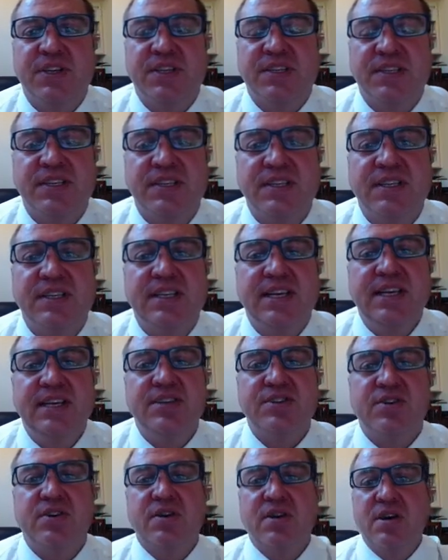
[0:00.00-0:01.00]
just as a
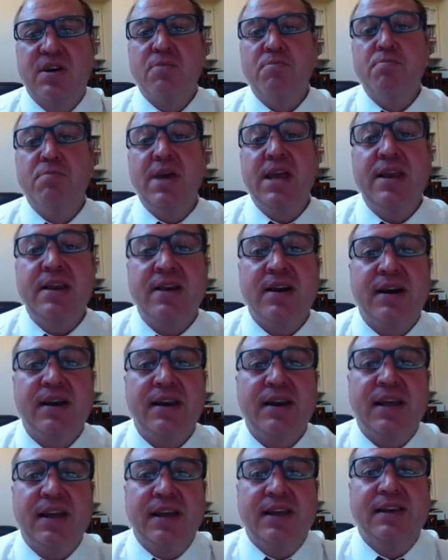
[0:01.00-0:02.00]
teaser, may
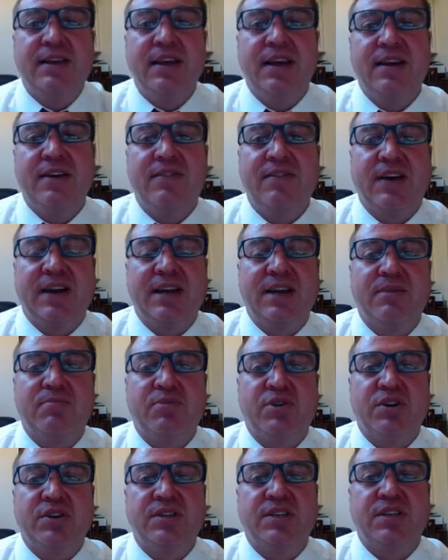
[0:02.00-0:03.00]
not identify a
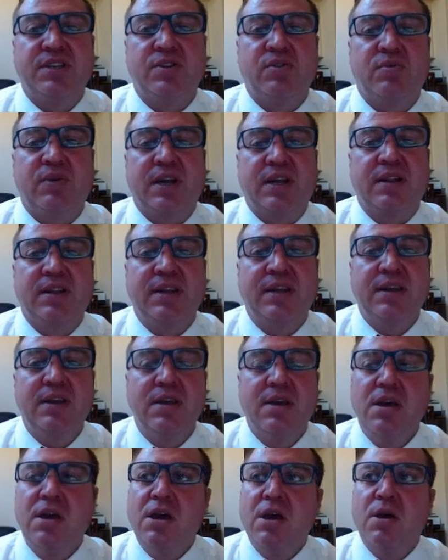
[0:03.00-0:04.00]
person directly,
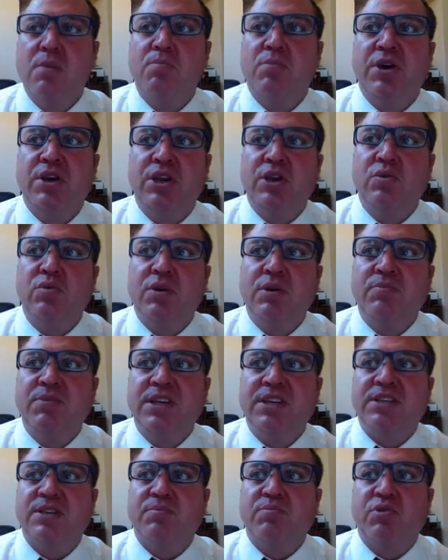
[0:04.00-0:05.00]
but you would
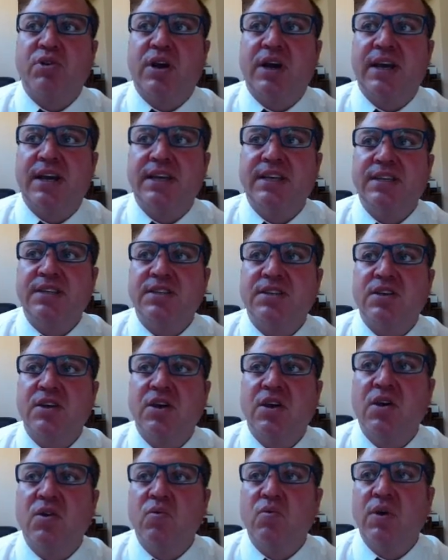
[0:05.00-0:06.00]
be surprised
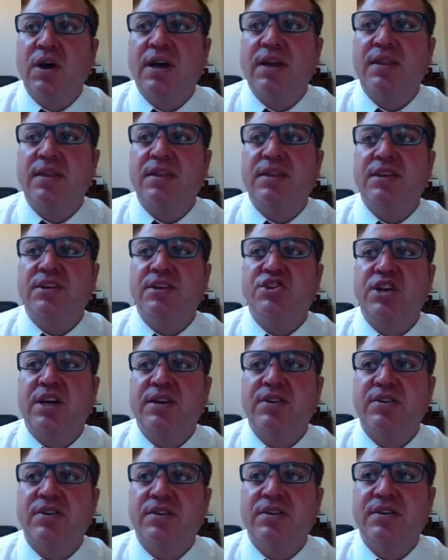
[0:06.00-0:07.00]
what the
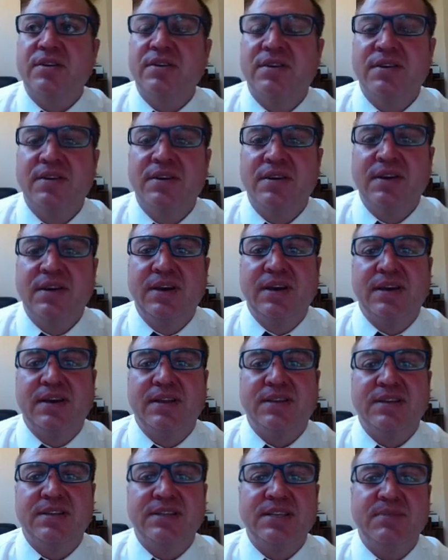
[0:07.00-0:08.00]
gender,
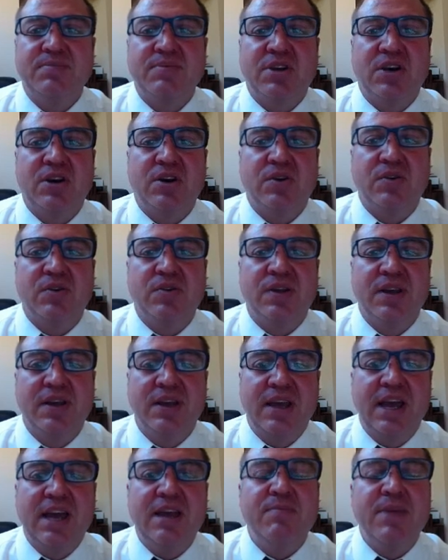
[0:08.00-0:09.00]
the zip code,
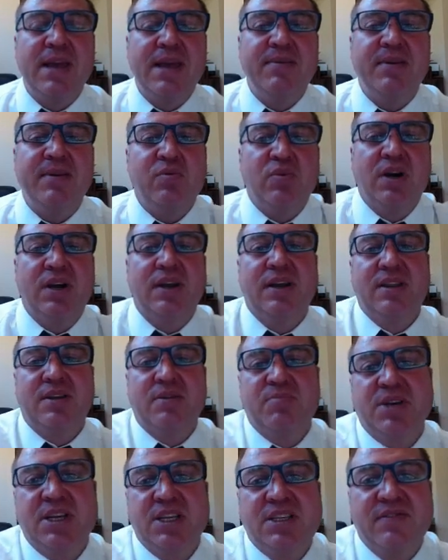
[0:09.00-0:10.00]
and maybe one
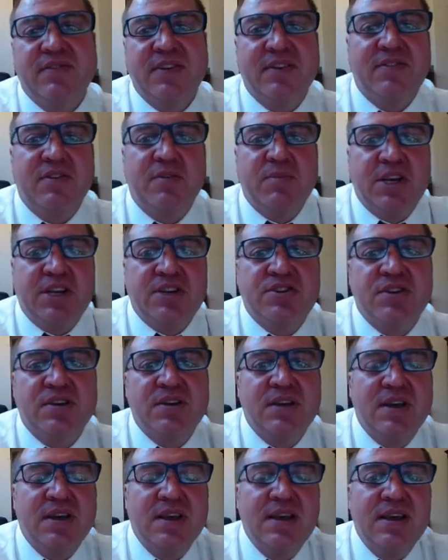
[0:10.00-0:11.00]
other piece of
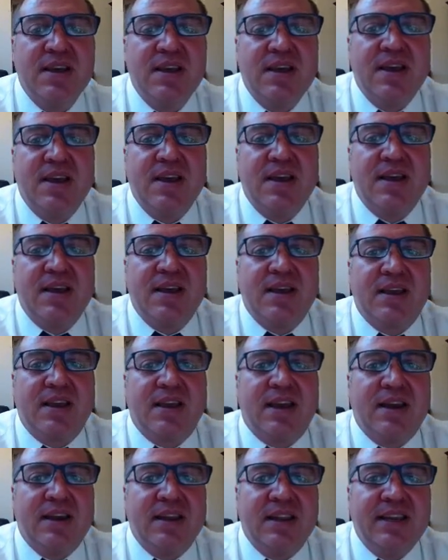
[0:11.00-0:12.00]
information
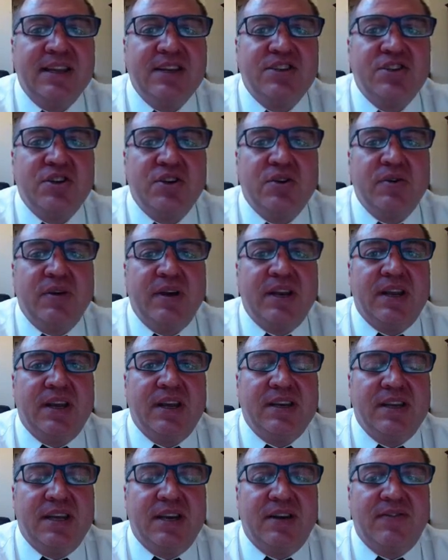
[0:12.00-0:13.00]
can lead to in
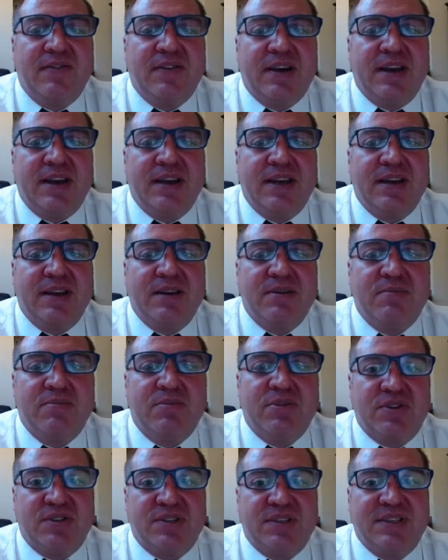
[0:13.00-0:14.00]
identifying
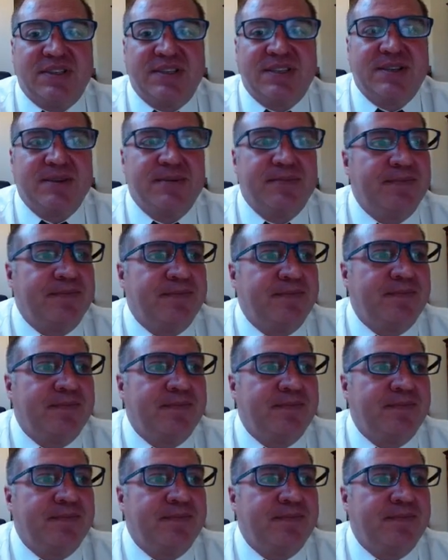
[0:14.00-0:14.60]
persons.